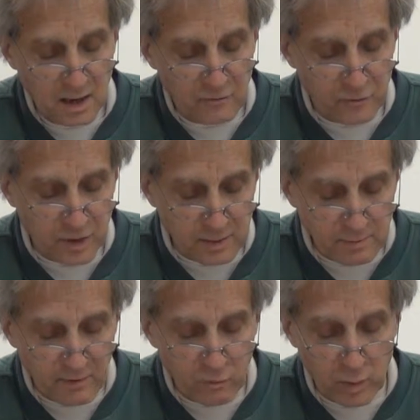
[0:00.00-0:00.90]
freedom
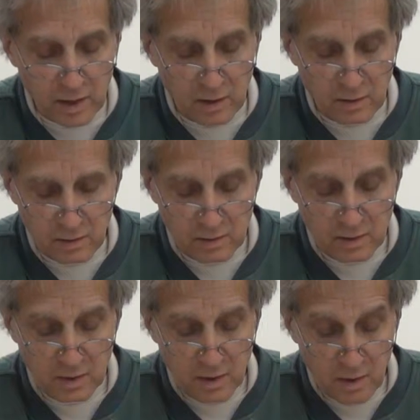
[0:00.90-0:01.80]
of will
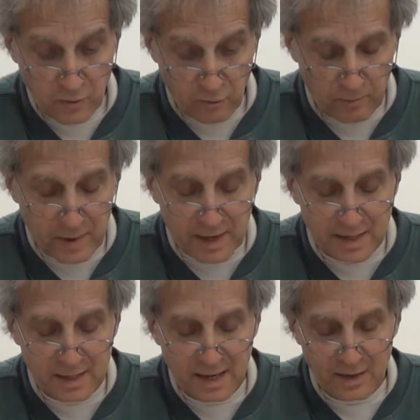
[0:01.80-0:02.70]
for
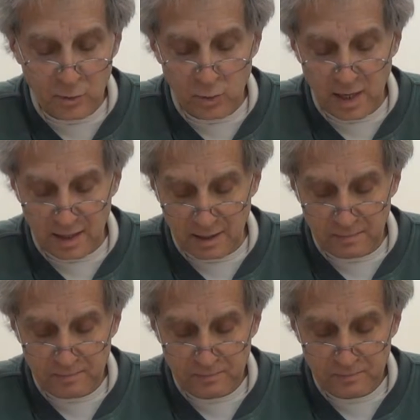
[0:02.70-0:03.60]
being and creating.
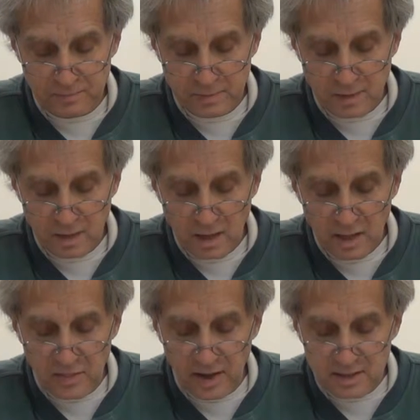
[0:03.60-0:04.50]

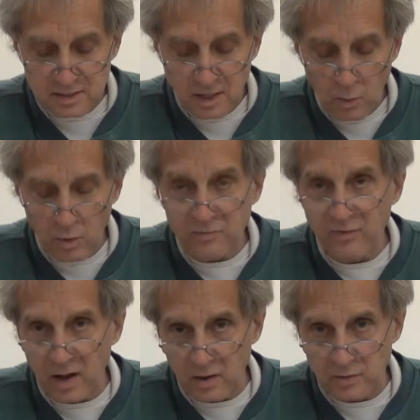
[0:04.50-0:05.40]
Thus, what
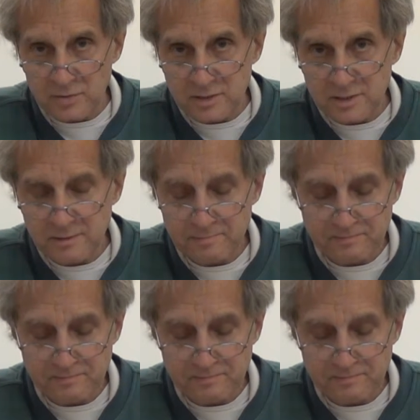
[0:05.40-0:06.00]
follows.